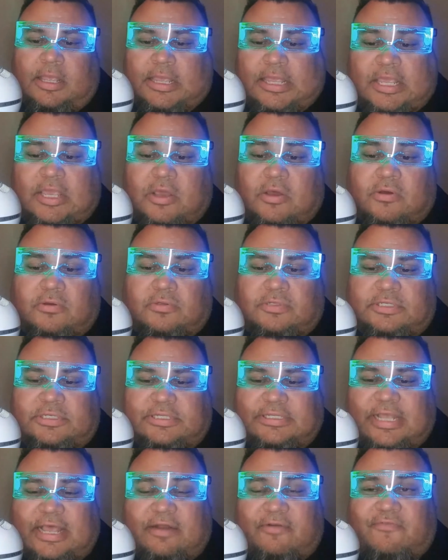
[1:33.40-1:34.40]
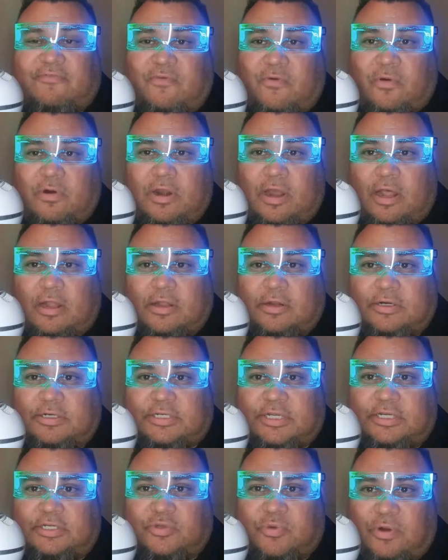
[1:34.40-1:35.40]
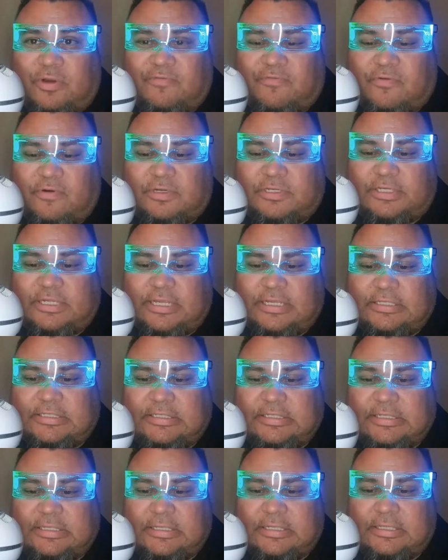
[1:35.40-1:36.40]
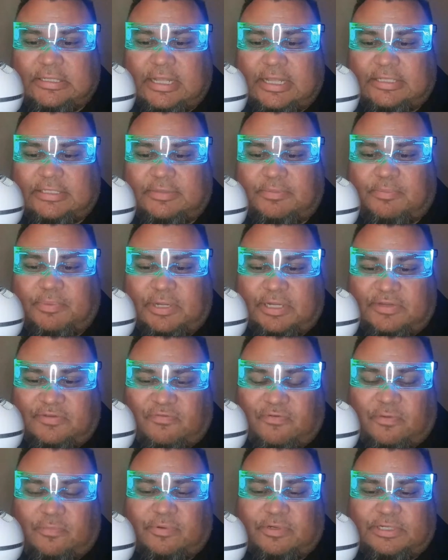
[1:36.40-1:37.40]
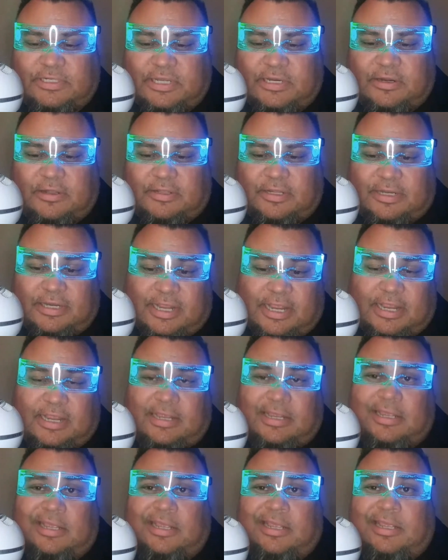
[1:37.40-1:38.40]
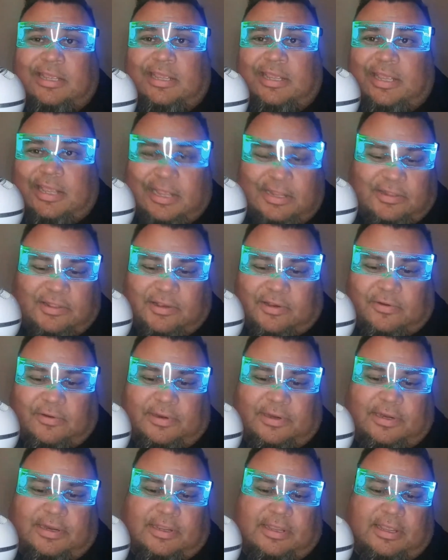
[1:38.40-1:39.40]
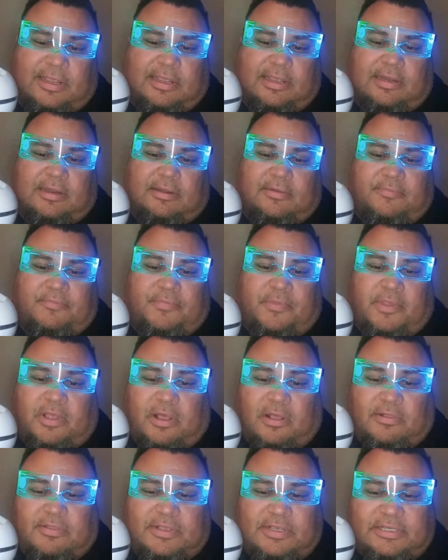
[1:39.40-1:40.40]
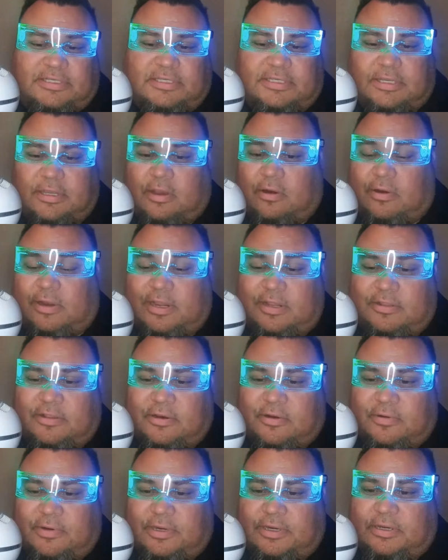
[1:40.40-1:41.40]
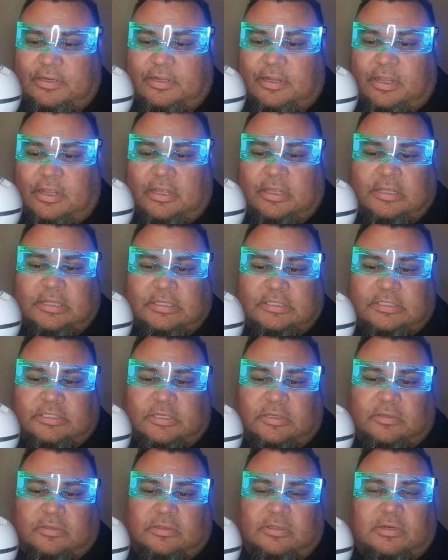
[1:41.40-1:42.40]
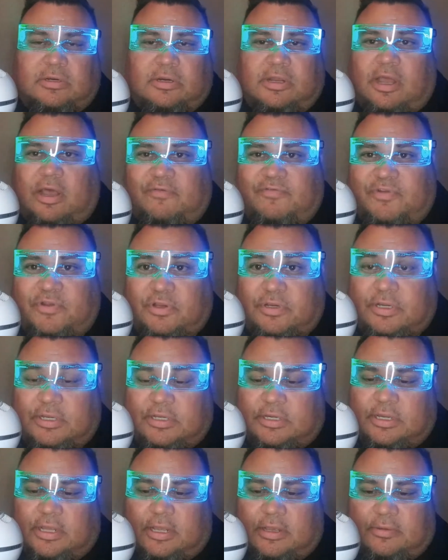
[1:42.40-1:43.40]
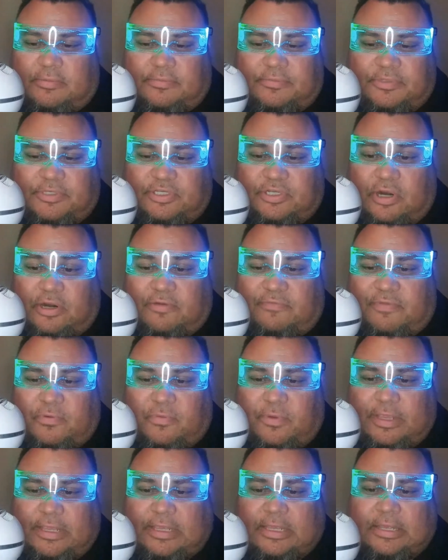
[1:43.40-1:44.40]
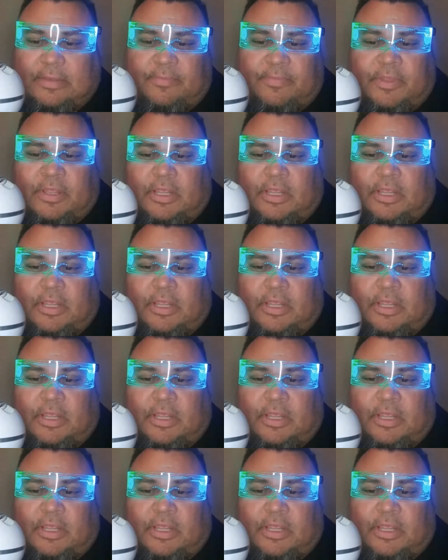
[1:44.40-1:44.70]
EOS is at $4.24. That's plus 4% on the day. In the green again. All these are in the green, so they're off to a good start of the week.